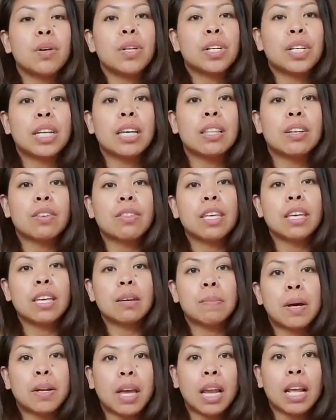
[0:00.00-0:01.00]
you're either thinking
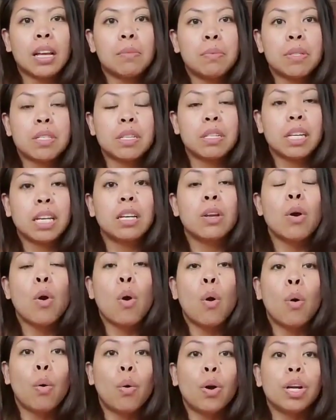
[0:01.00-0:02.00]
about getting a Brazilian
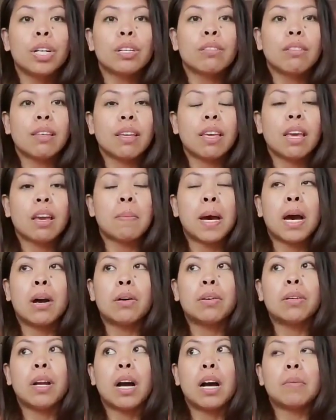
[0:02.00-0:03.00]
or you're thinking
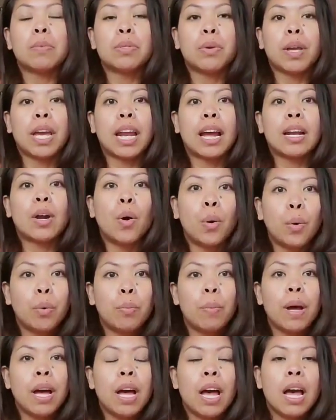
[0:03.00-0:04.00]
about doing it at
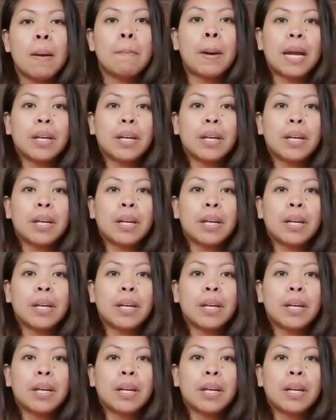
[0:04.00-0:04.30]
home by